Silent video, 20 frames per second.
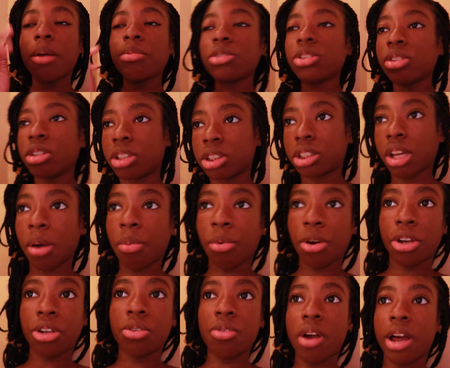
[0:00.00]
I'm just gonna stop
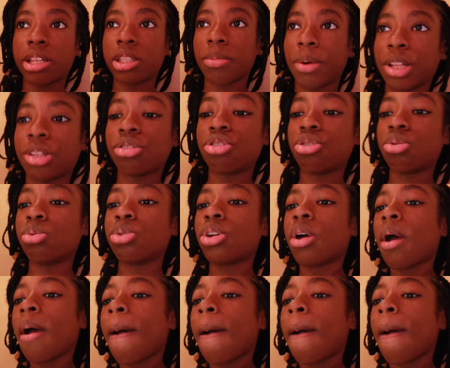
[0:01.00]
warning you guys about the shoes,